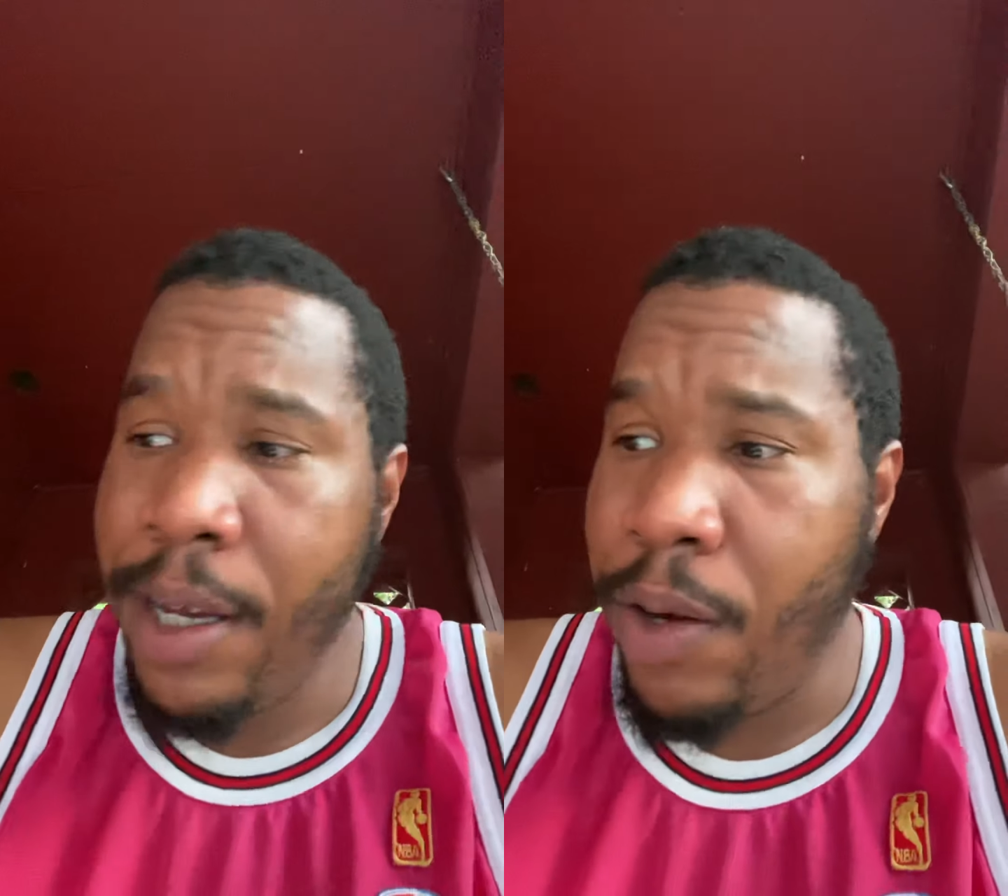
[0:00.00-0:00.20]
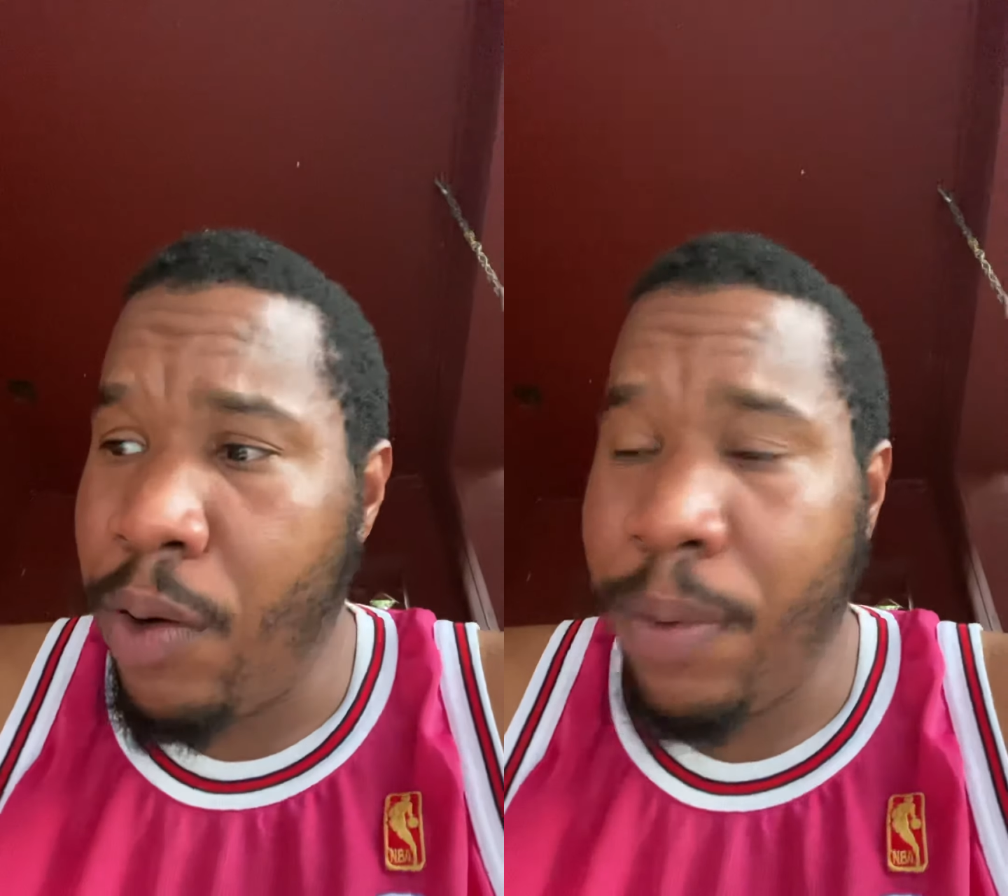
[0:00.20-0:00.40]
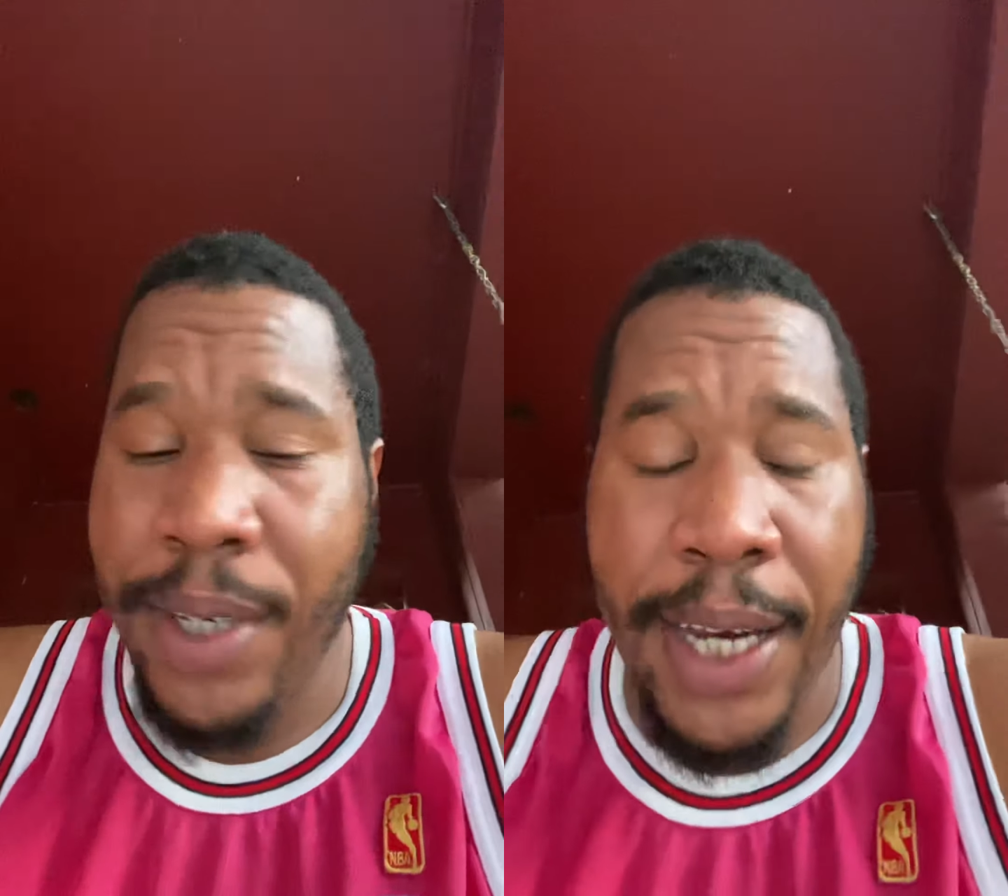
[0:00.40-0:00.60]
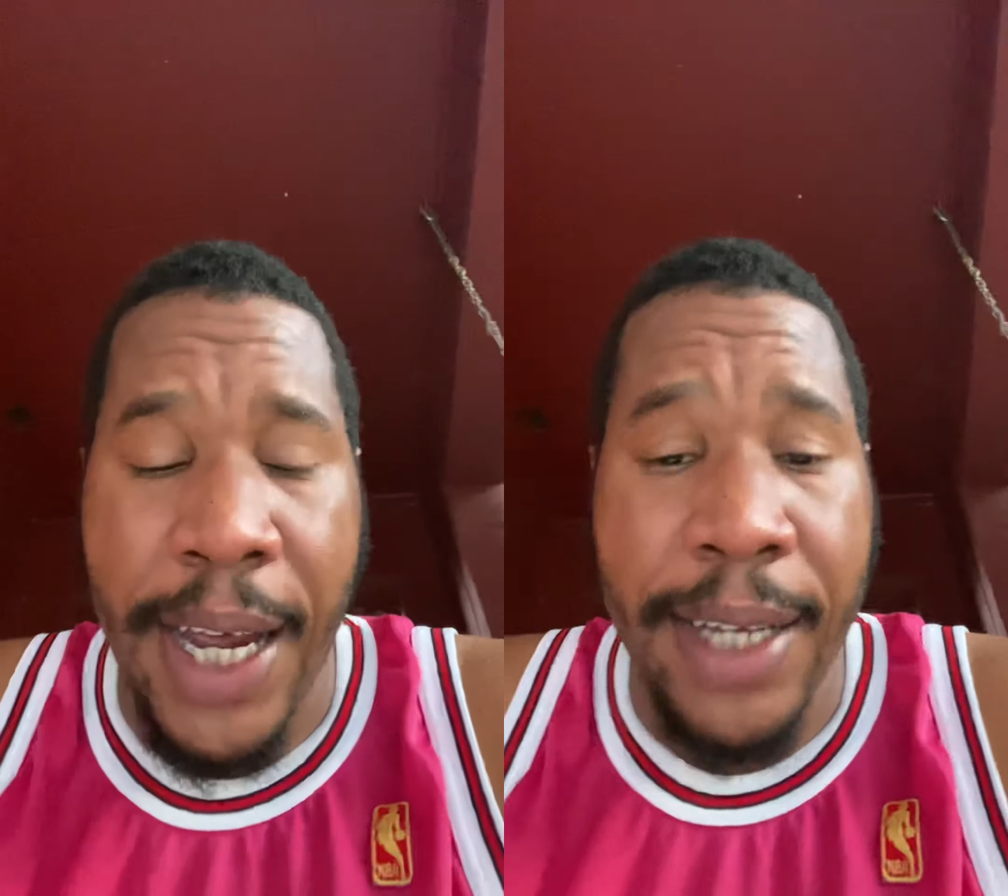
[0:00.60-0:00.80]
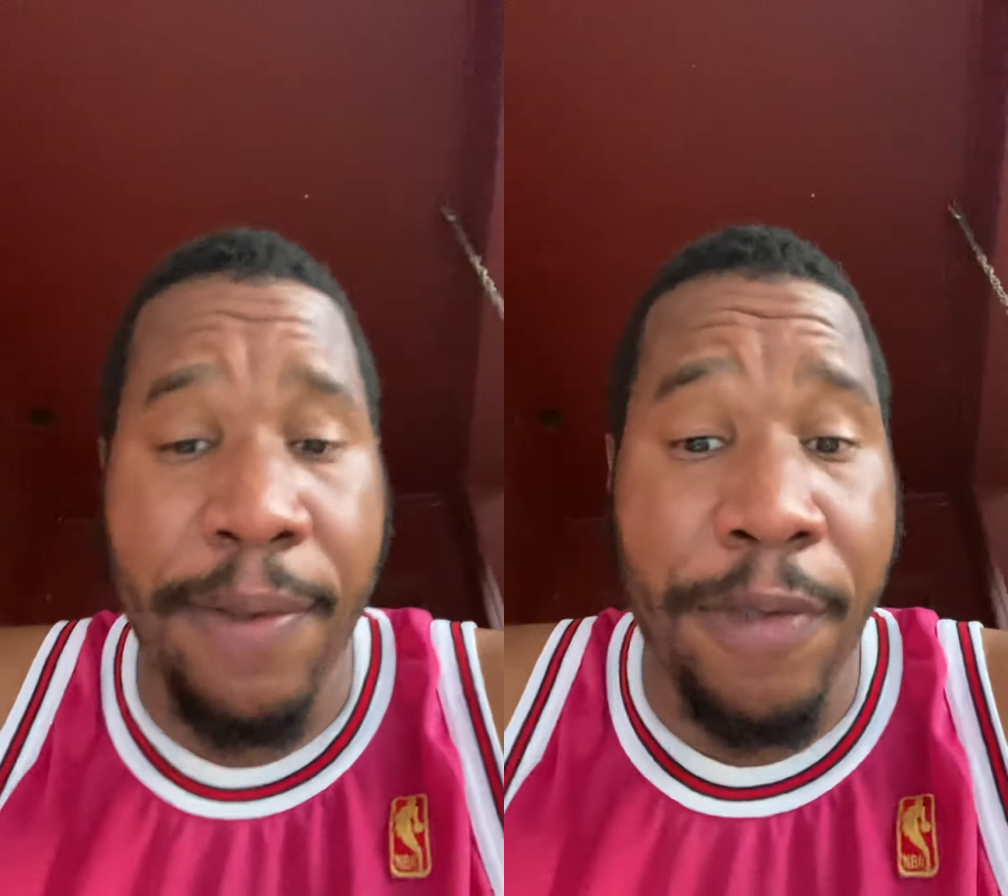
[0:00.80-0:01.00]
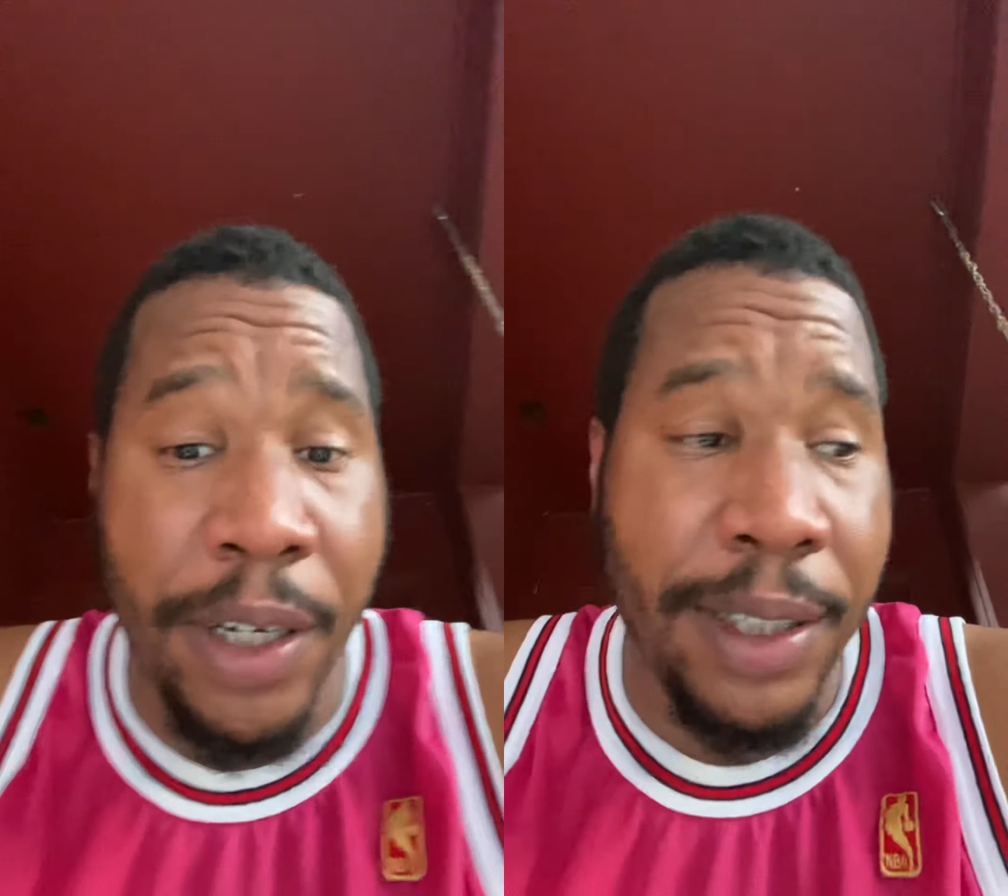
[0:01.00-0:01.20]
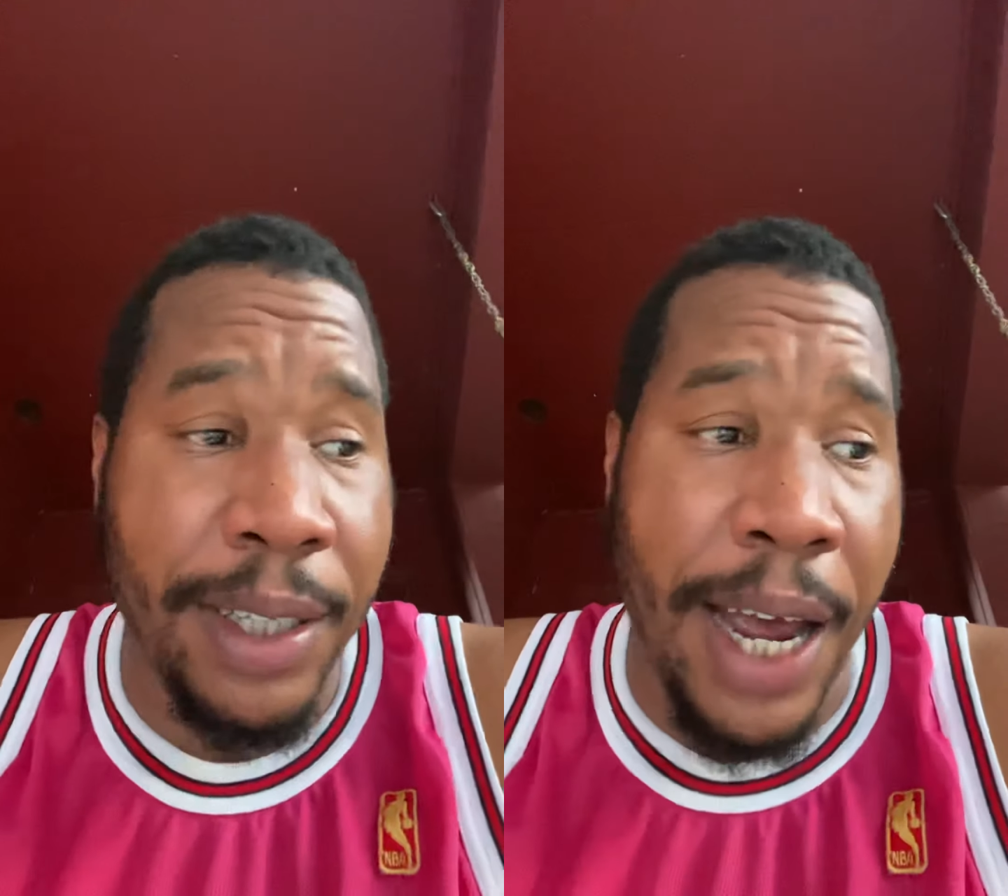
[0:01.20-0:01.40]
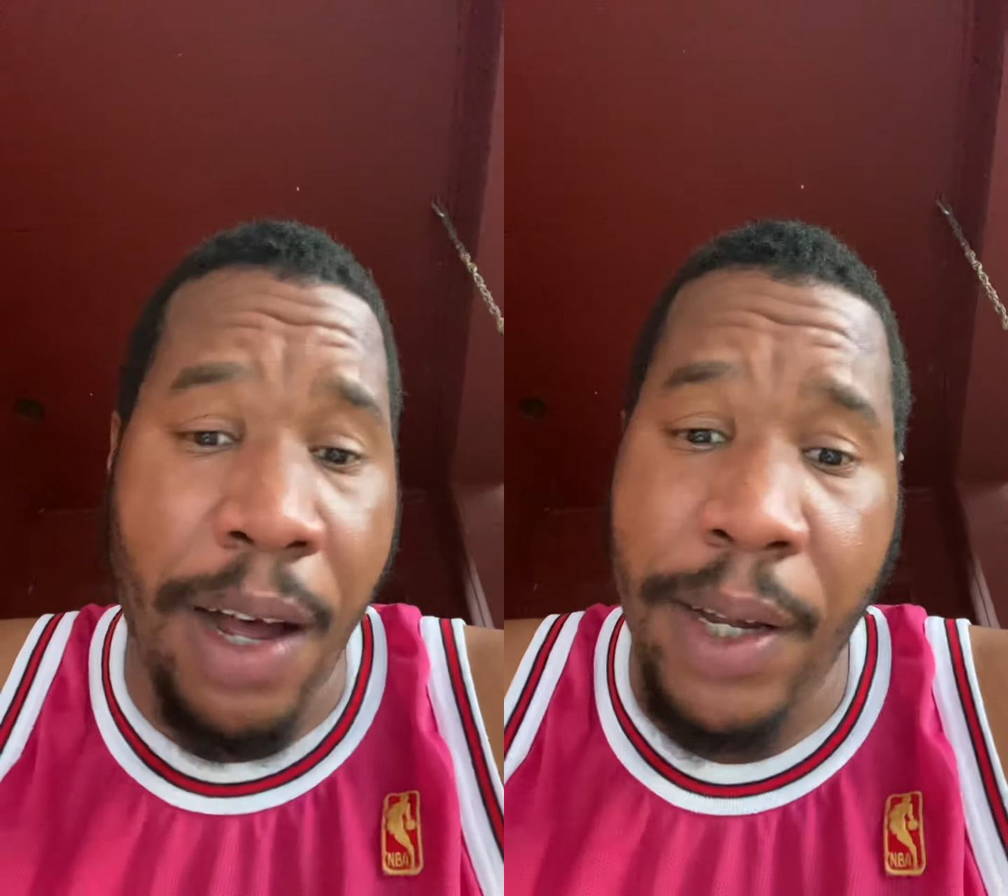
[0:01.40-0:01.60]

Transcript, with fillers: You know what I'm saying? He has a fun style.